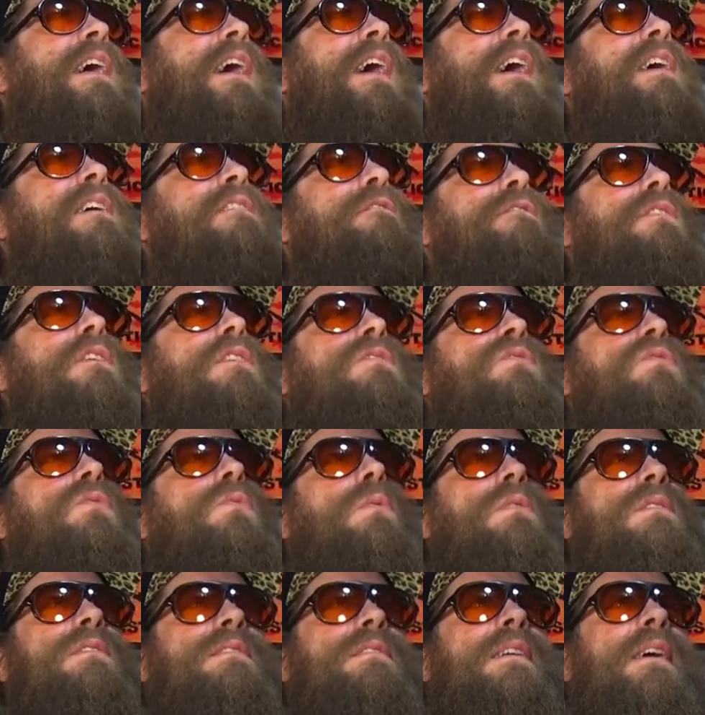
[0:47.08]
have the
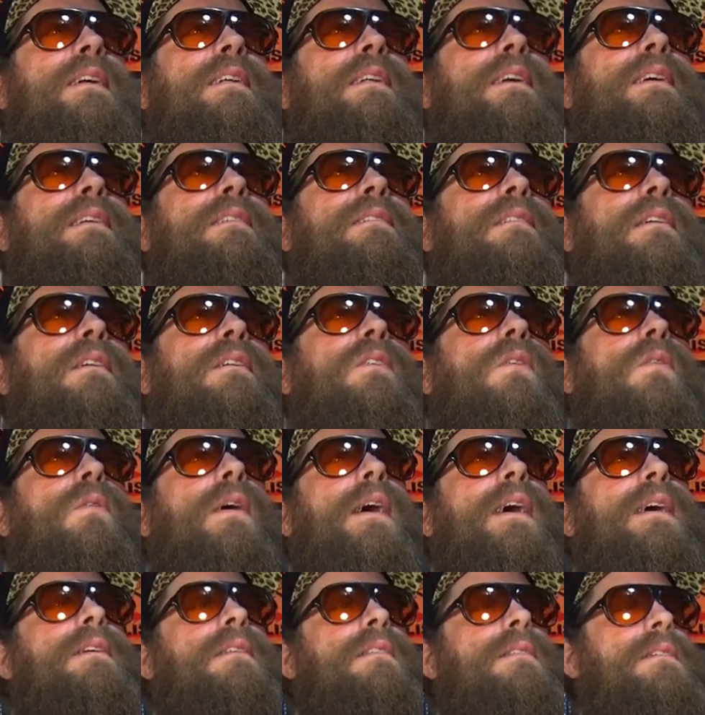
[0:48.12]
tools I need to
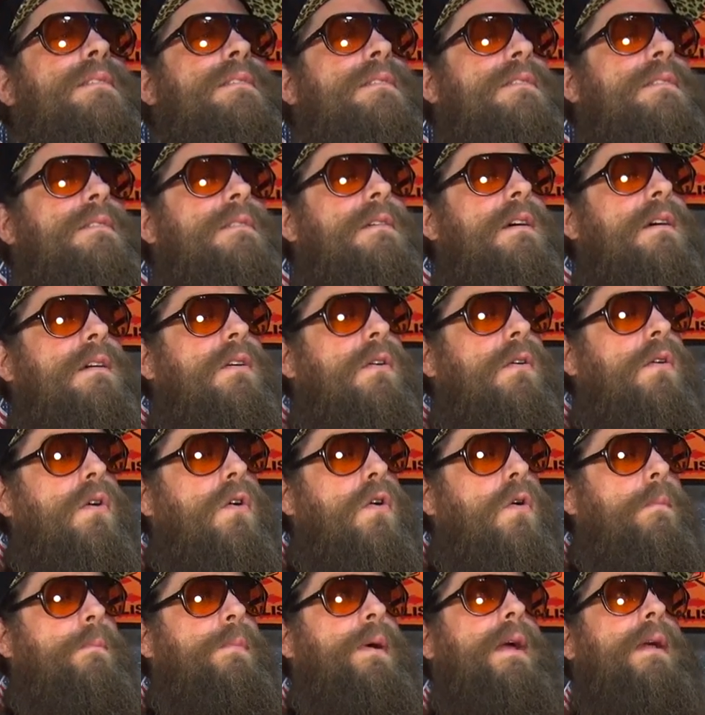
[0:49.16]
crack this sucker
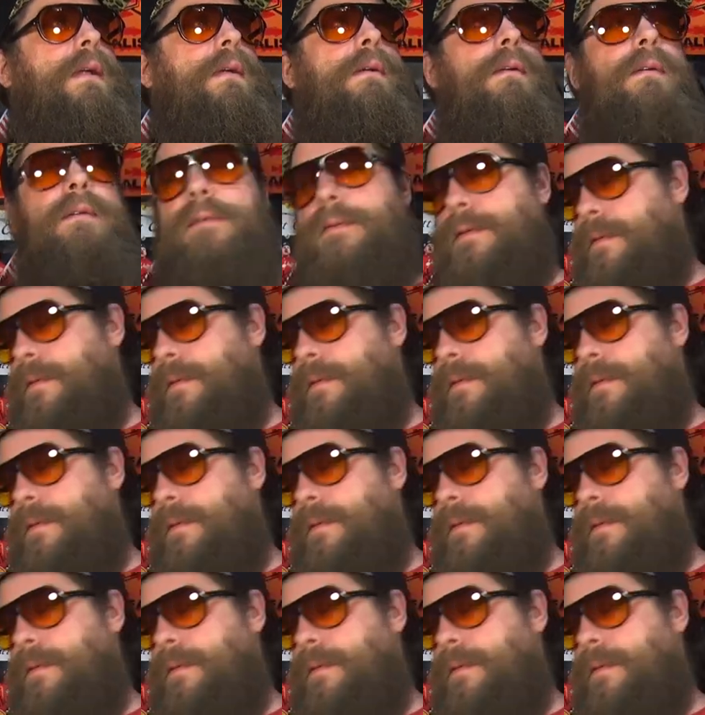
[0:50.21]
open.